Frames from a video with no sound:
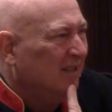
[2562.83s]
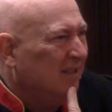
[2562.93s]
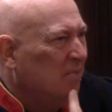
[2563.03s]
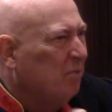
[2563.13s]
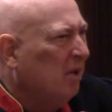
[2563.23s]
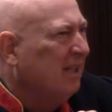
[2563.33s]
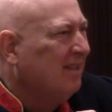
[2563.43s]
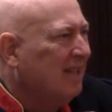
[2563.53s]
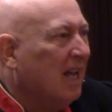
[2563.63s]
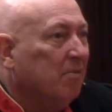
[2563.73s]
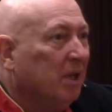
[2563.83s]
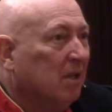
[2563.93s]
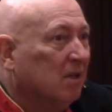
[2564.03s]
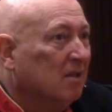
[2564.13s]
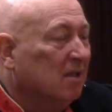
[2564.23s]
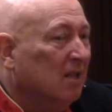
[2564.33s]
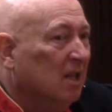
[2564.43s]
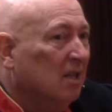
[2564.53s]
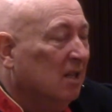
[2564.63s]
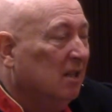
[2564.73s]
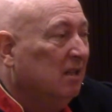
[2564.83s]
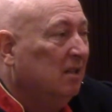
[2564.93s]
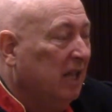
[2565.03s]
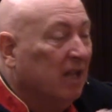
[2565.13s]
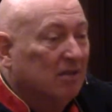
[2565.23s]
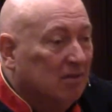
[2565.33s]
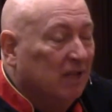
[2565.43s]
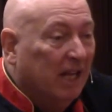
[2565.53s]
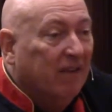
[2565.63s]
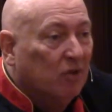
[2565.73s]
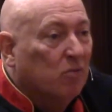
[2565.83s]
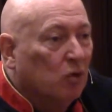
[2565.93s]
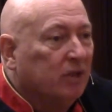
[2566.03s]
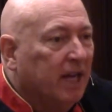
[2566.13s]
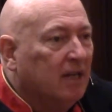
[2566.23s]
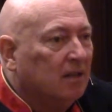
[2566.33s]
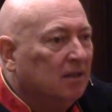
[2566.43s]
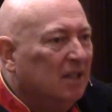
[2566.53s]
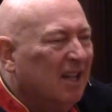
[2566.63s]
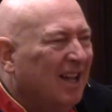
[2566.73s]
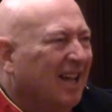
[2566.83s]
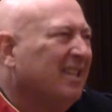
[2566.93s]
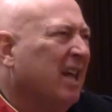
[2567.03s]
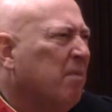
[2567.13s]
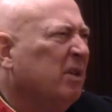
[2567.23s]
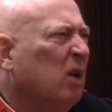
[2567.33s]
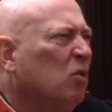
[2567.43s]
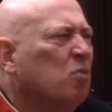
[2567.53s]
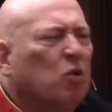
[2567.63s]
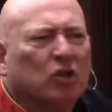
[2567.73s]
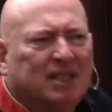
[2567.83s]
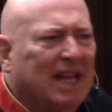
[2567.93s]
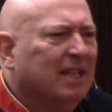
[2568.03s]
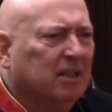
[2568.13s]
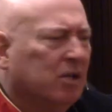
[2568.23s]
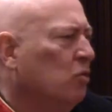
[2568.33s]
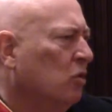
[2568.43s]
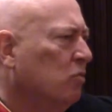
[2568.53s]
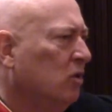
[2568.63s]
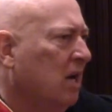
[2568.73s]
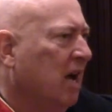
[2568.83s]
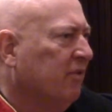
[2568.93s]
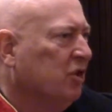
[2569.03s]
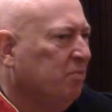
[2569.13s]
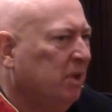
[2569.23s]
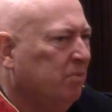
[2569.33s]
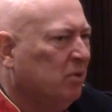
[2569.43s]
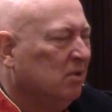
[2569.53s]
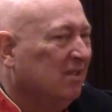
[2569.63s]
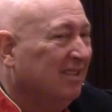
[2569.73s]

they're probably sad because they live in a motel. I said, yeah, but they look more sad than normal average people.